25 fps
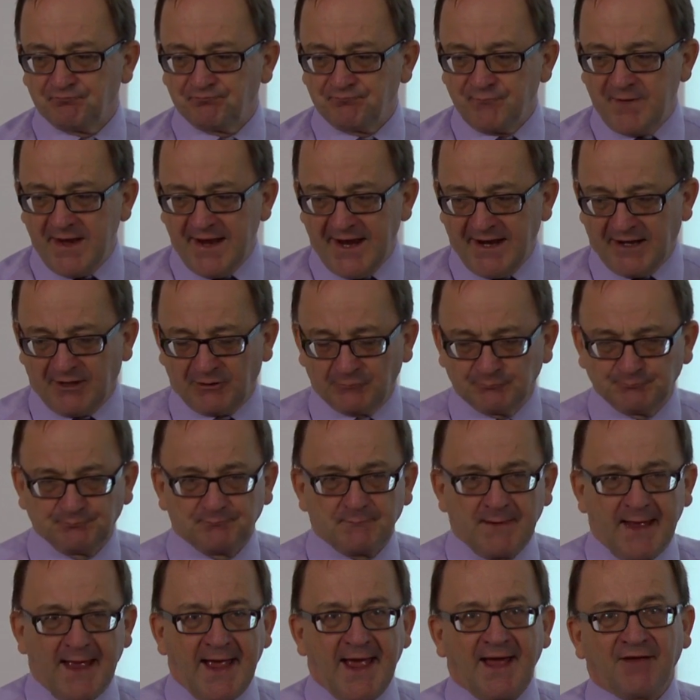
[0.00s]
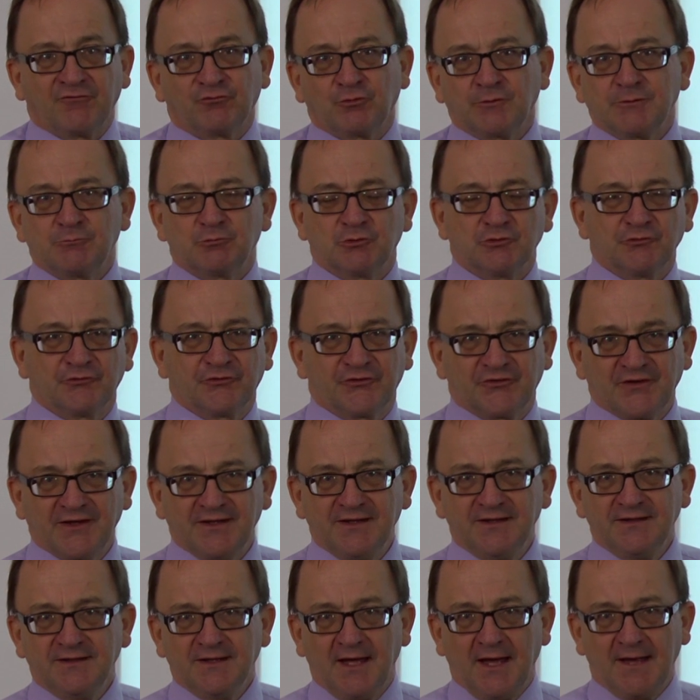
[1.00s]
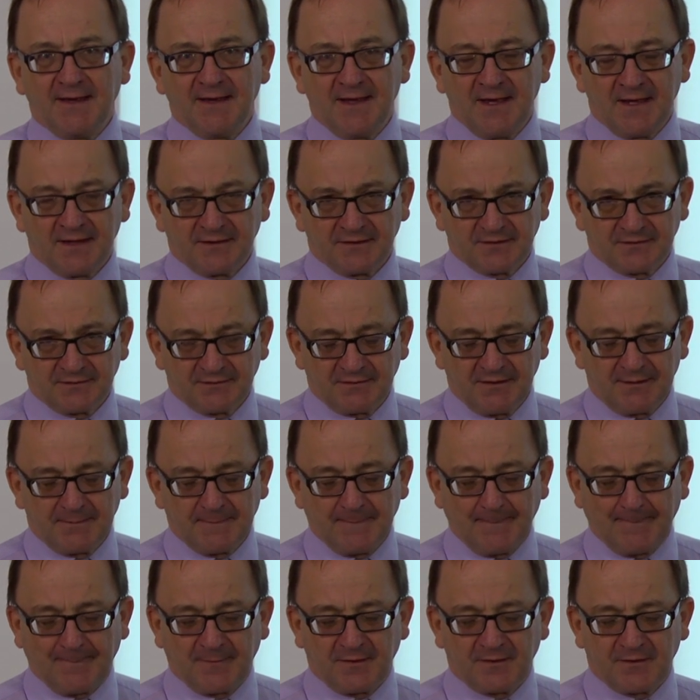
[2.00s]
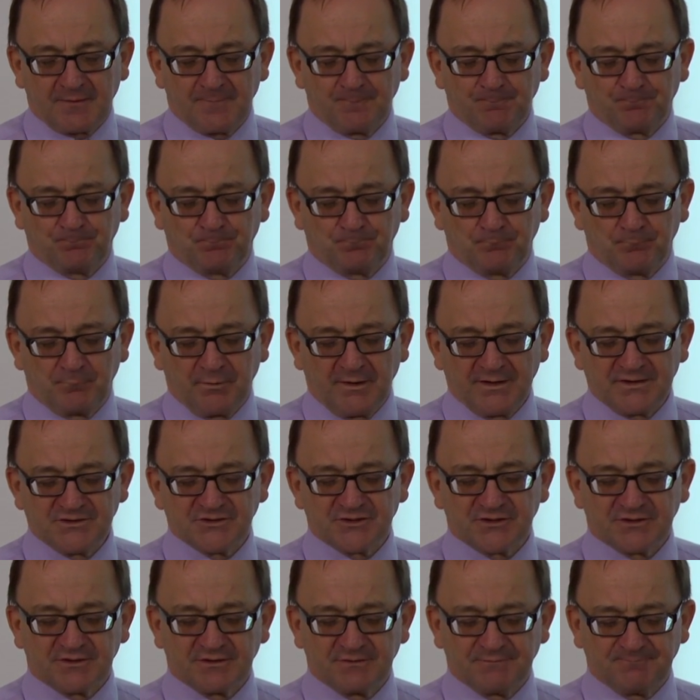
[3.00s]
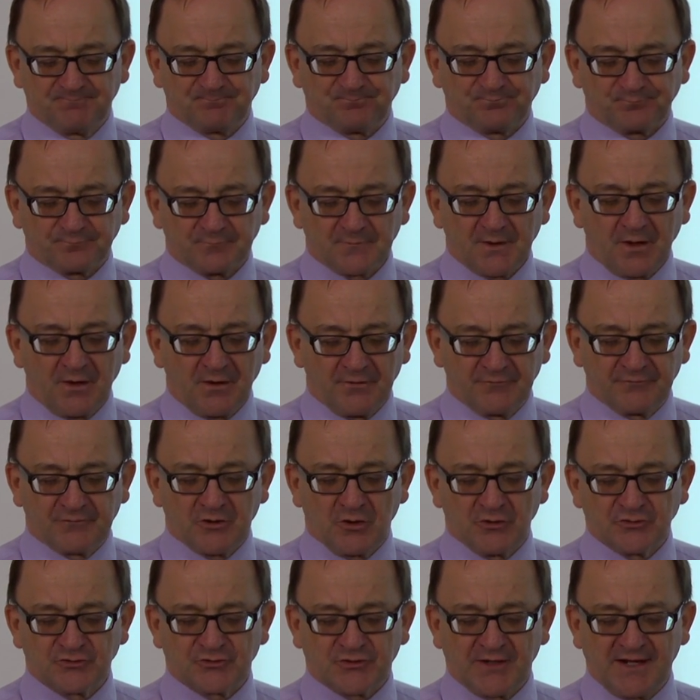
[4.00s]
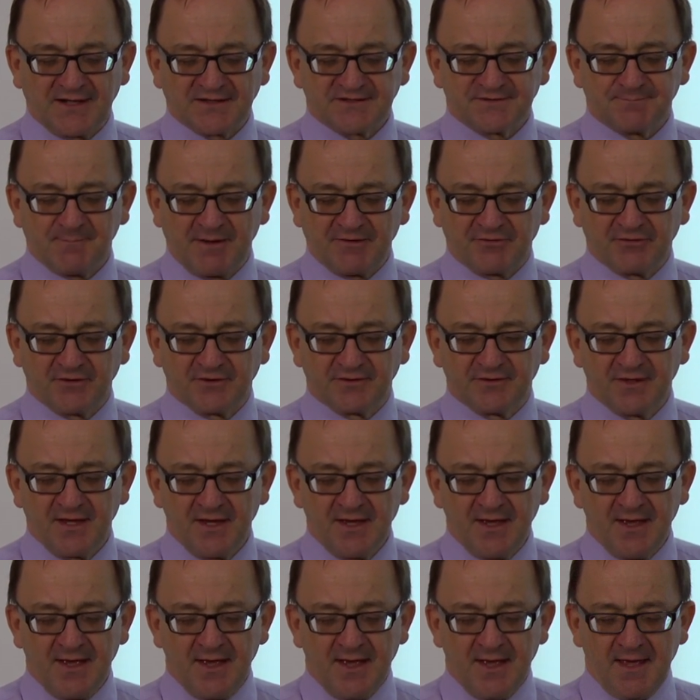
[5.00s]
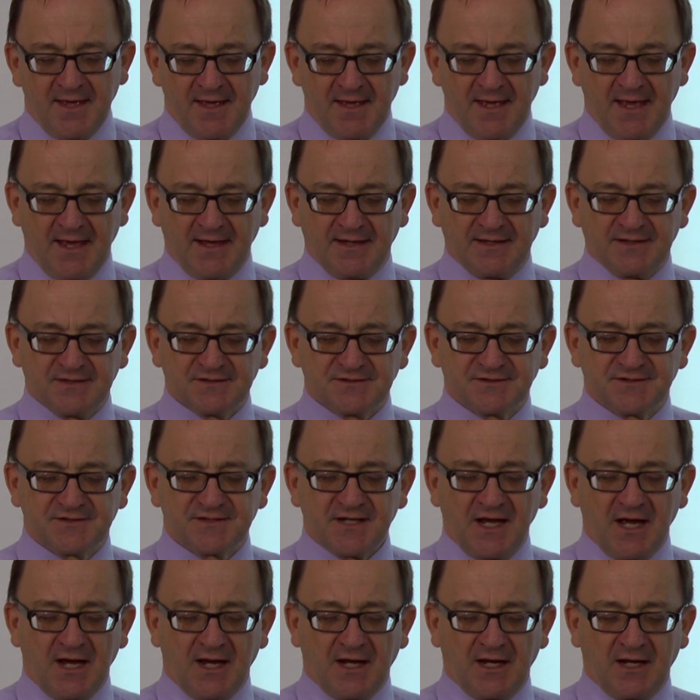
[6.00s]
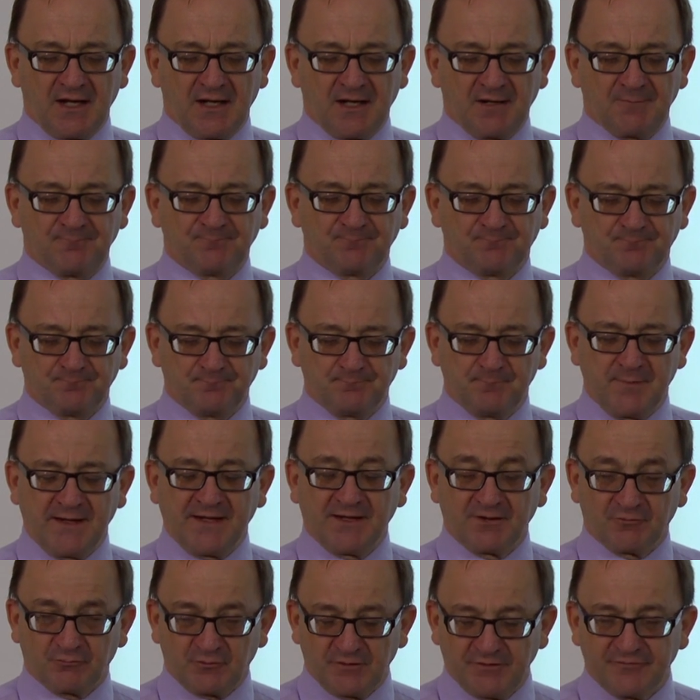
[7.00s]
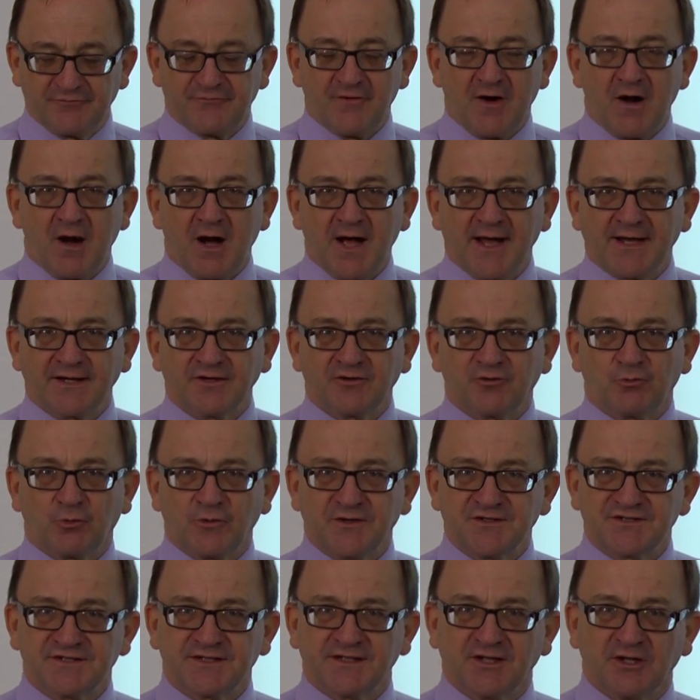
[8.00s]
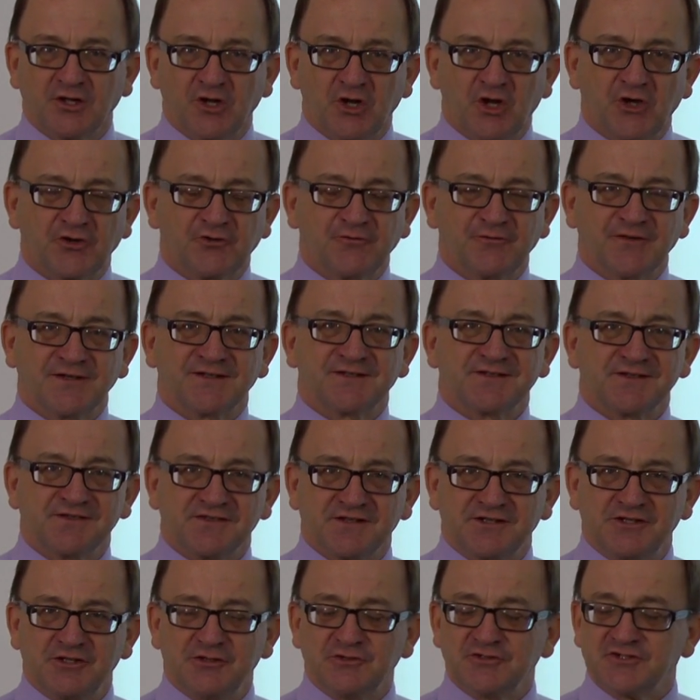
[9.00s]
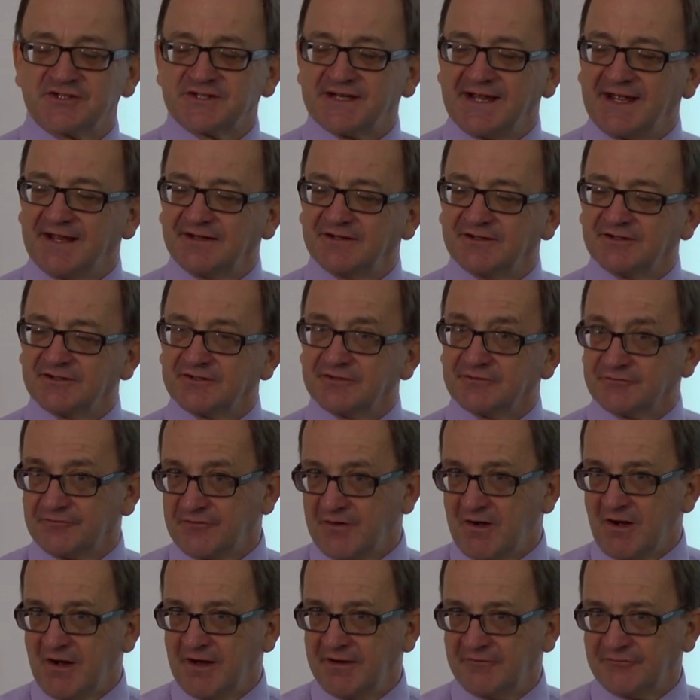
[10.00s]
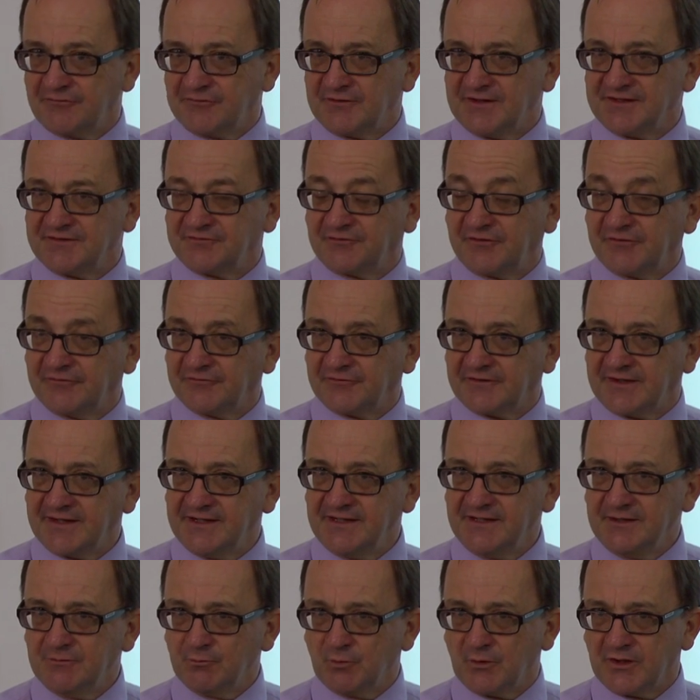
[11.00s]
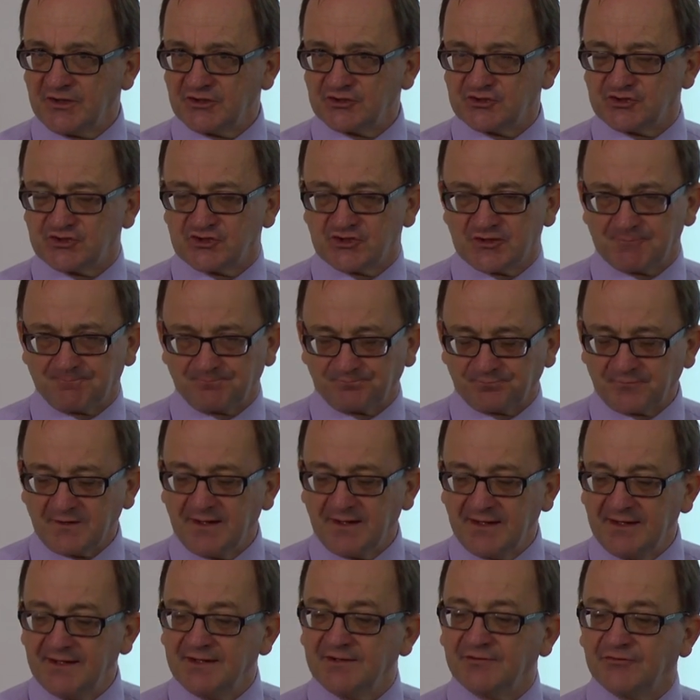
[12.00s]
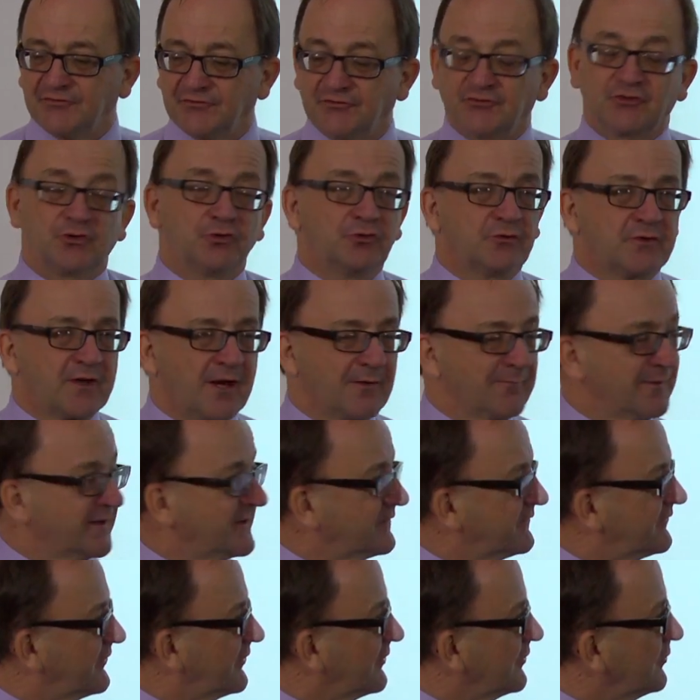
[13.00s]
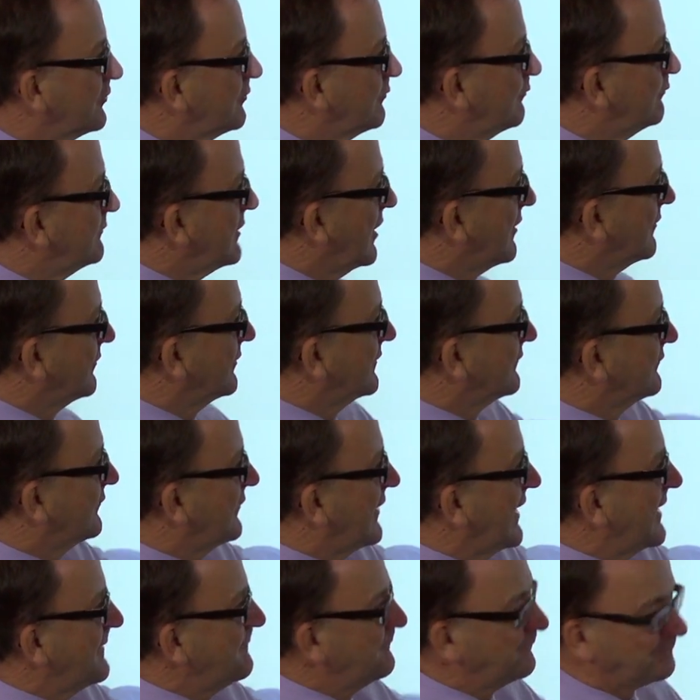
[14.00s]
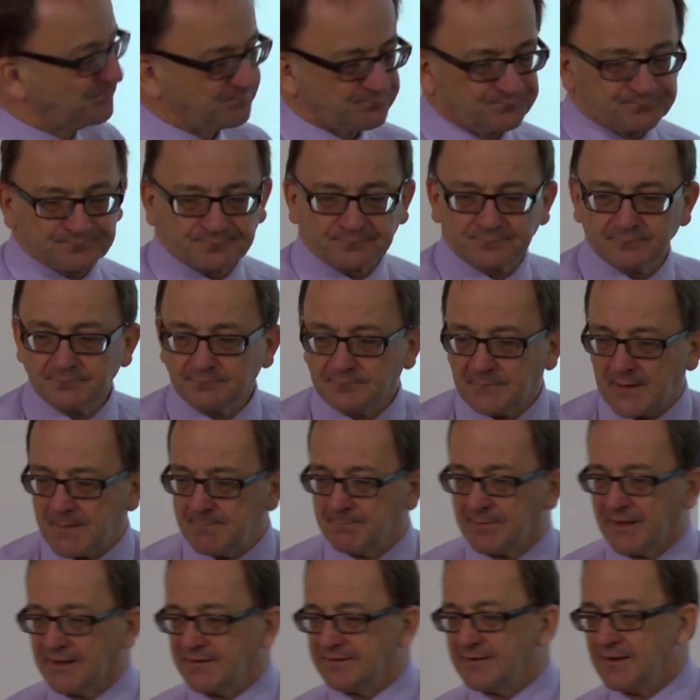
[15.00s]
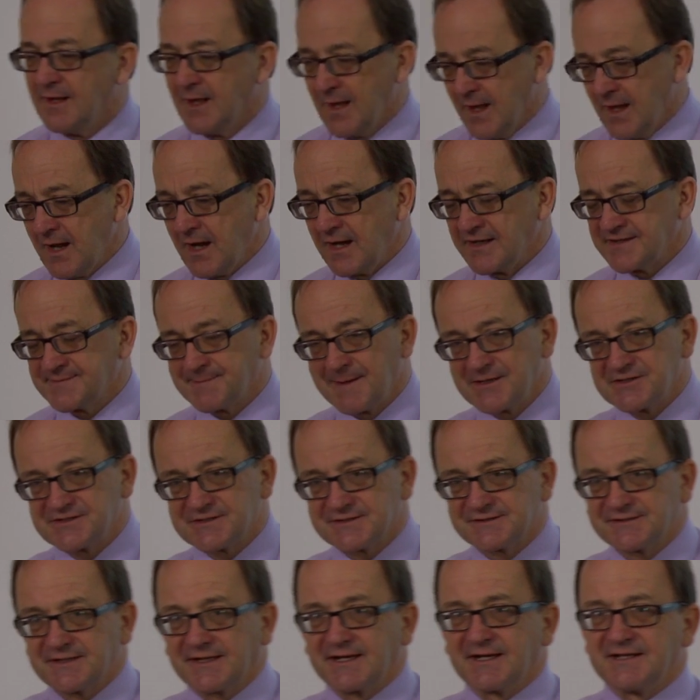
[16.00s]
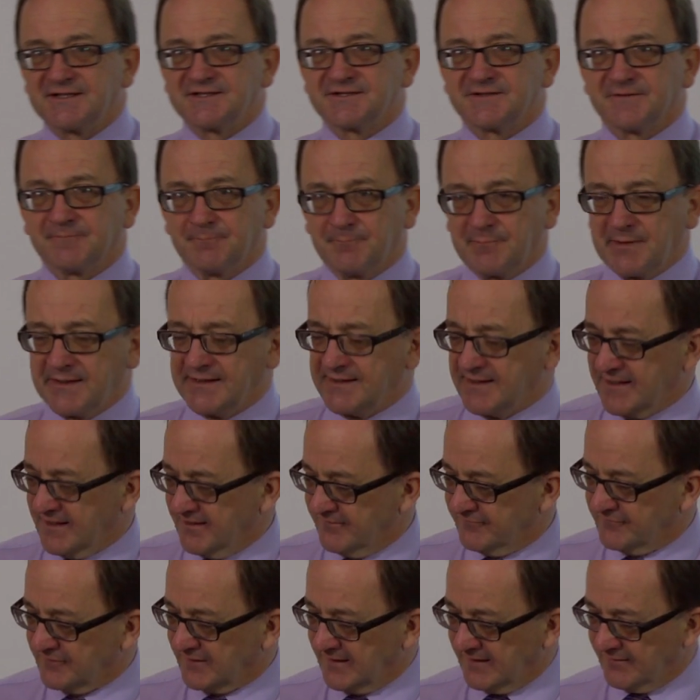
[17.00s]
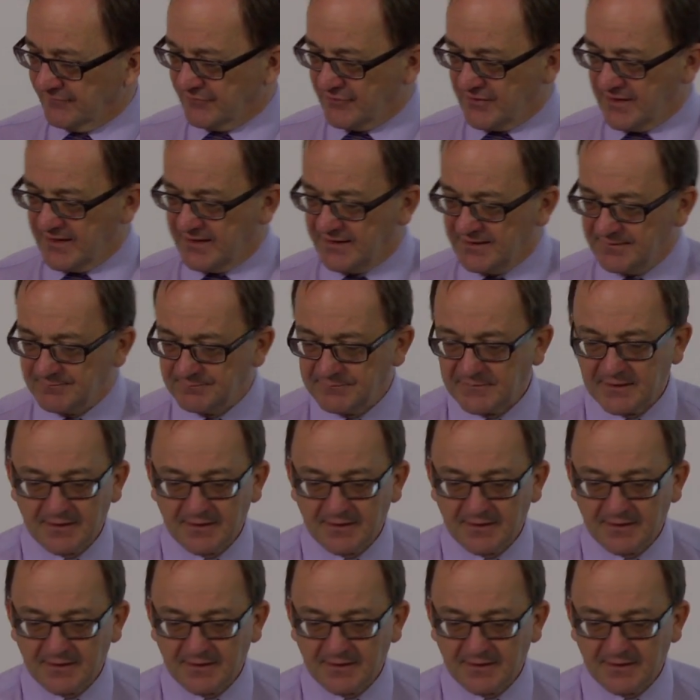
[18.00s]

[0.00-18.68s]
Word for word: Now, as we will see, completion of contracts method is um, being refined. We see a lot of it in the new standard of I F R S fifteen, which is to come into, you know, the frame. But I suppose it's a case of be careful out there.